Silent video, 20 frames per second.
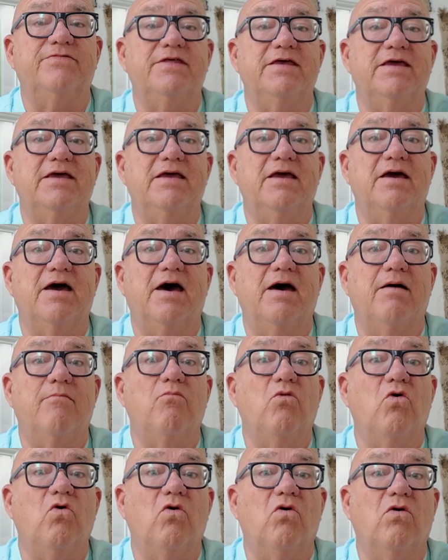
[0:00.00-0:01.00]
the
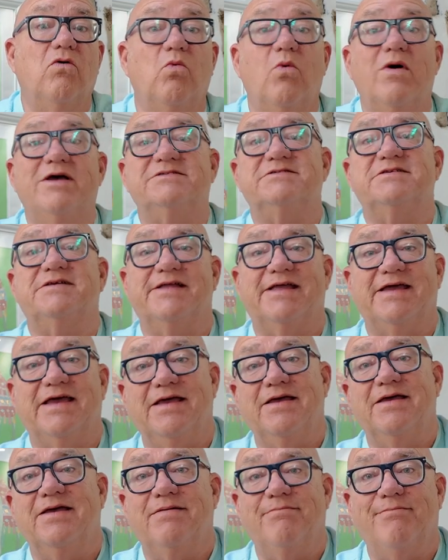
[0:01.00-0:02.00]
more
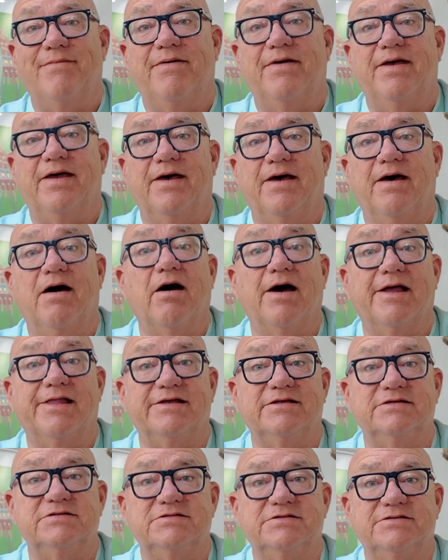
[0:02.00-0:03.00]
westerly
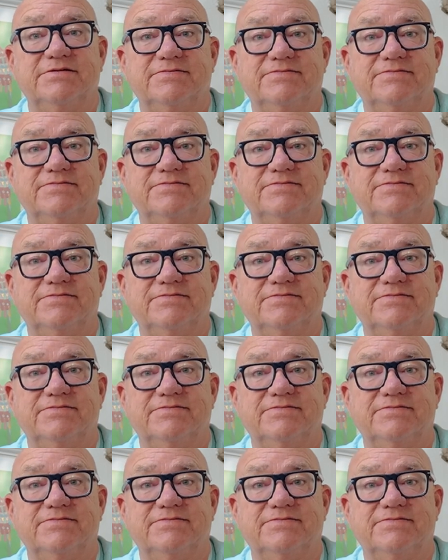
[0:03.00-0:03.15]
islands.